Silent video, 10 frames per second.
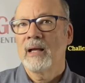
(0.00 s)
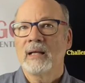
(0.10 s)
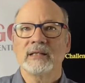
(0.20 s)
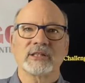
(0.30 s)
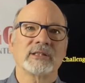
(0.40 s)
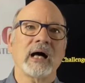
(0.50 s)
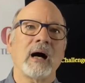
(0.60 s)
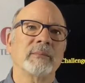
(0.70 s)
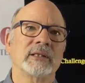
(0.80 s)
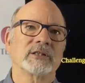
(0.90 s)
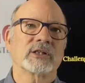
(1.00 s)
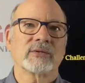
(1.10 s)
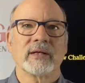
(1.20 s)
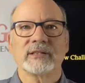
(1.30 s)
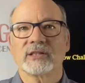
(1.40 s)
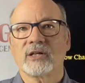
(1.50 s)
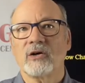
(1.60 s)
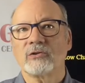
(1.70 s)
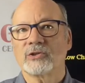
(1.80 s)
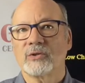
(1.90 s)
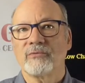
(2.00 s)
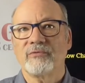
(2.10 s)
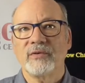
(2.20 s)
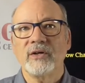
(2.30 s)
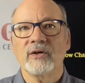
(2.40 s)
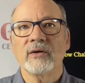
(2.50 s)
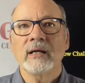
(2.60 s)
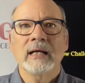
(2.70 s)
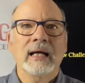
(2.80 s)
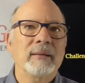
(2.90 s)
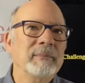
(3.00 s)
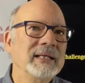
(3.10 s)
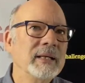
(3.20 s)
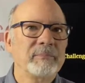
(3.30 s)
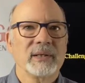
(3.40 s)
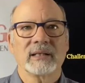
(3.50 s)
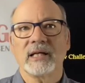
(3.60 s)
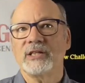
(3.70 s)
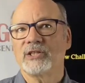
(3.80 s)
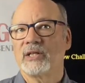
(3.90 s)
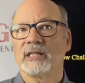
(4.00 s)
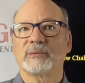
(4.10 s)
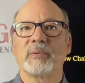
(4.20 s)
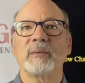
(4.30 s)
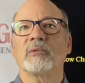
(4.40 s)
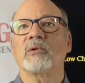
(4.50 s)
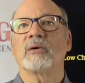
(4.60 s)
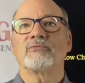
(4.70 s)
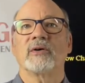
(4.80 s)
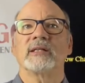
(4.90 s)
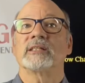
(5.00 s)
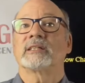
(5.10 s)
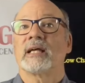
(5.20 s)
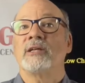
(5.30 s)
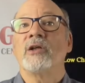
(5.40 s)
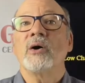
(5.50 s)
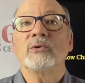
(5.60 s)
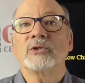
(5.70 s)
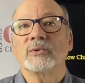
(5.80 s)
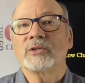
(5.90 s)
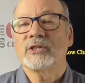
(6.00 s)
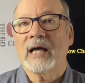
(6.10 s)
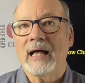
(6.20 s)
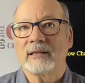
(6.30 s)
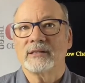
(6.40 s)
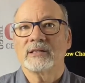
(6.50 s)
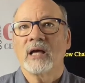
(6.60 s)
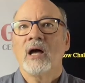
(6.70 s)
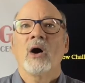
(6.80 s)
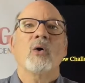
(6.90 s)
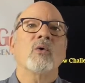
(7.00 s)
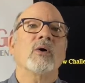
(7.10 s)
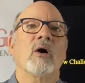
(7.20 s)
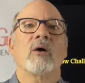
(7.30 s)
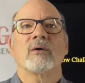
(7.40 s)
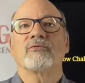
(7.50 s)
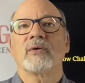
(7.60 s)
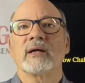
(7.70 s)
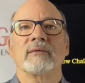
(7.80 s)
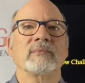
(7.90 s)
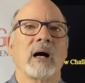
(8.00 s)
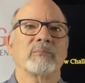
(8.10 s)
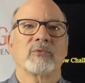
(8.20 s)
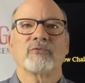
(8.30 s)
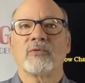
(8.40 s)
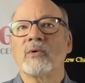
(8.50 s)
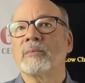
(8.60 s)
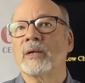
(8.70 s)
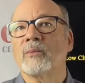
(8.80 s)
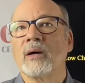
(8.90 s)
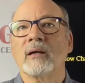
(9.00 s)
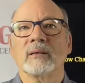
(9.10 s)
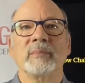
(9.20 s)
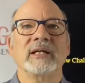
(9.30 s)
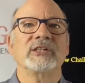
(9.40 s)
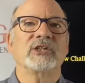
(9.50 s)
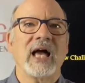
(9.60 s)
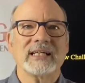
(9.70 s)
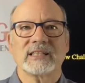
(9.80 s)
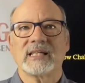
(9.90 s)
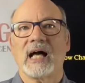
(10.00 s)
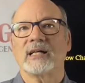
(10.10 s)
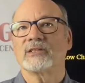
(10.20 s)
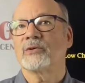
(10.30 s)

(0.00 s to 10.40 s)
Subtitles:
This dominance creates a culture of fear and manipulation as people are afraid to say no to a challenge or are afraid of not performing well and being chastised or